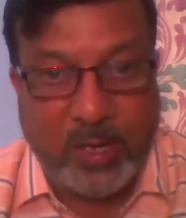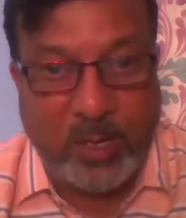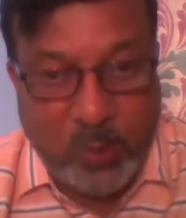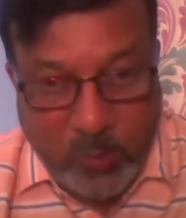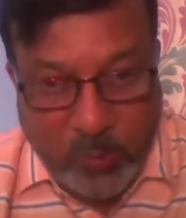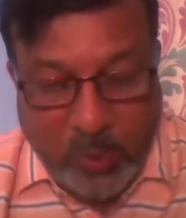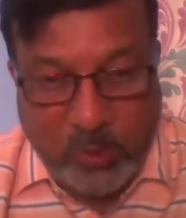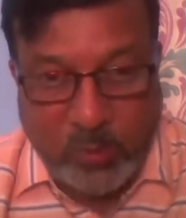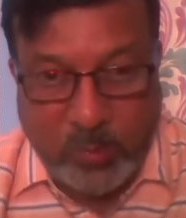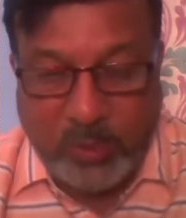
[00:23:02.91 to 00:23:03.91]
into the
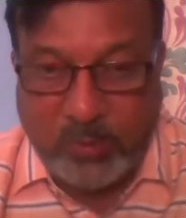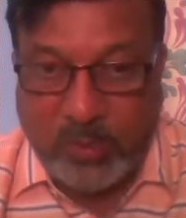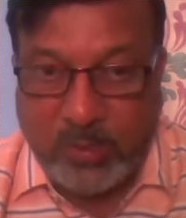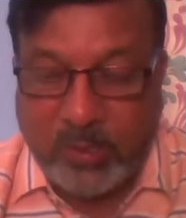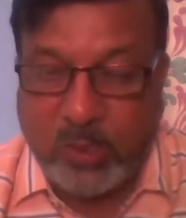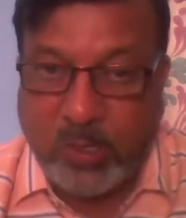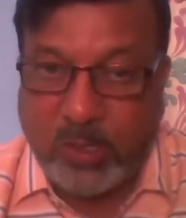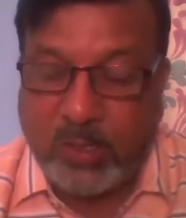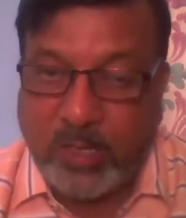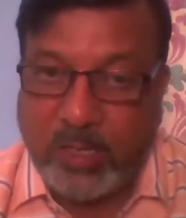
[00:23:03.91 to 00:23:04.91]
washroom, he switches it on, the